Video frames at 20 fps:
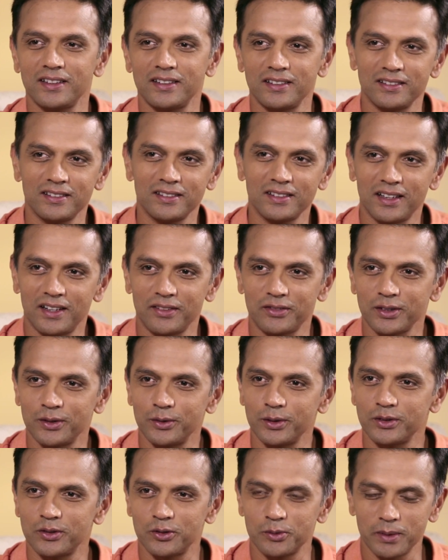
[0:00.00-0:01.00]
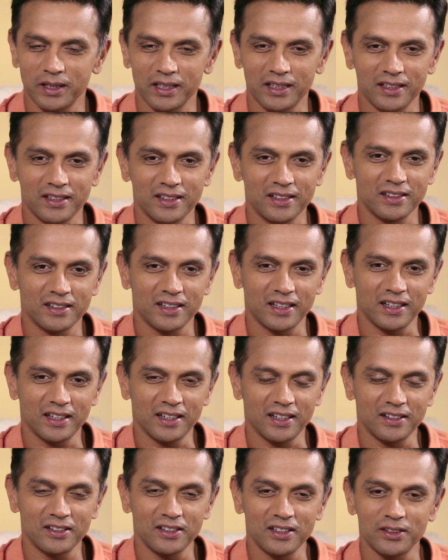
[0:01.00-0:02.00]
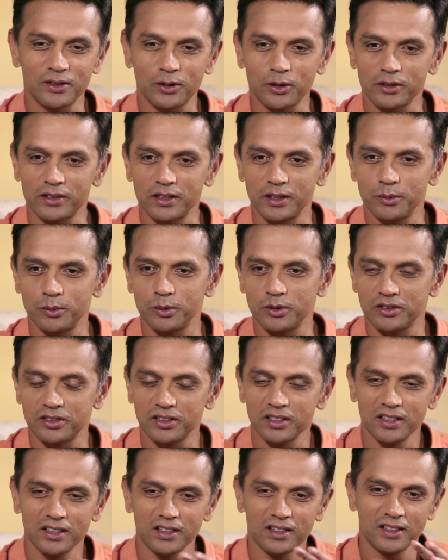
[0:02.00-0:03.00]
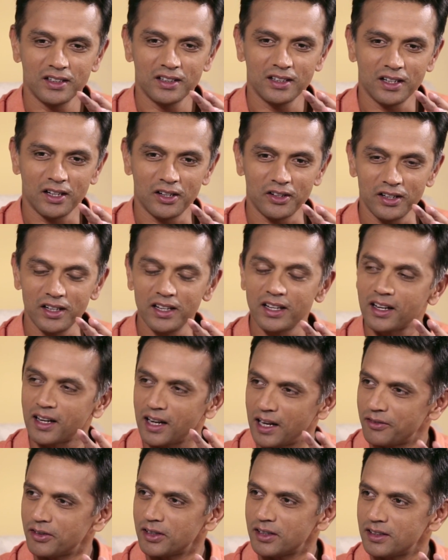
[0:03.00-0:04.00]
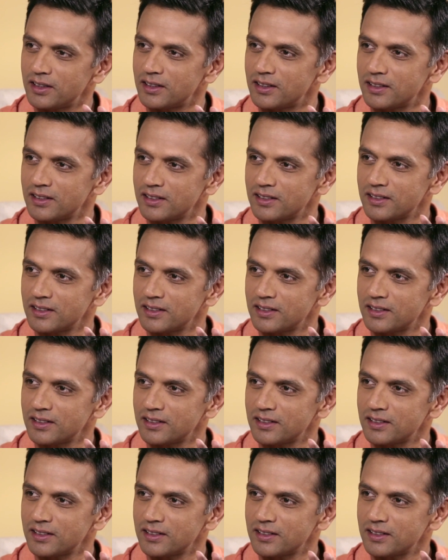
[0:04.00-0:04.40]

and after going through my career, I really thought that it was a really clever.